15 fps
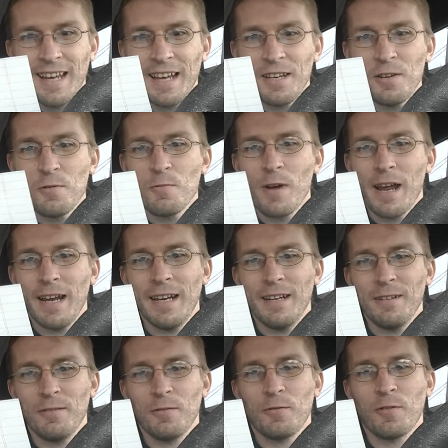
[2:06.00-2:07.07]
Can you rate
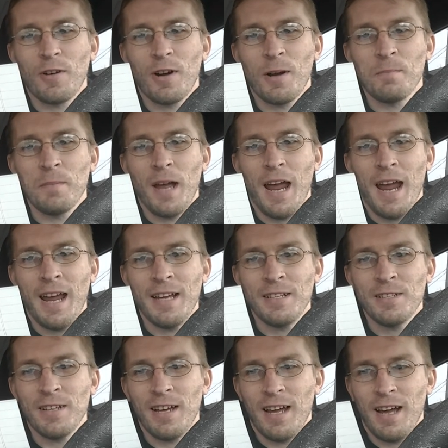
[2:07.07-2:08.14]
it from A
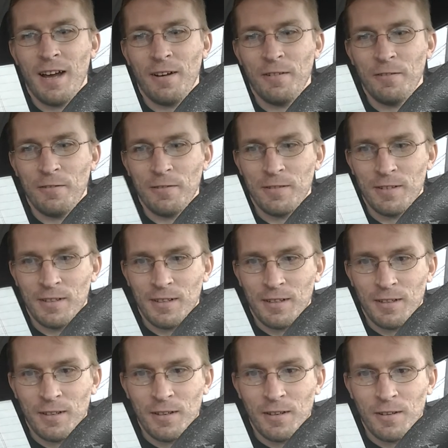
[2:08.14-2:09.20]
to F
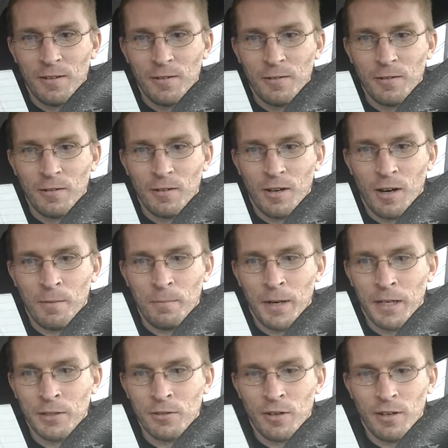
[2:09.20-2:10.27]
on
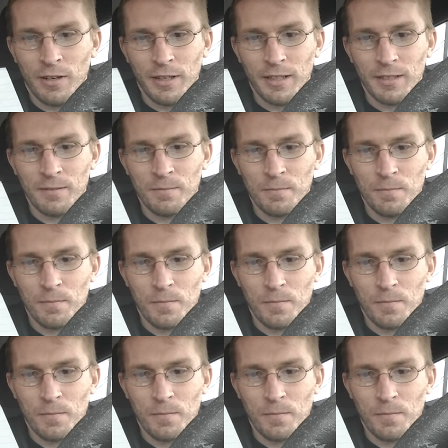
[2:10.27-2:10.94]
my drawing?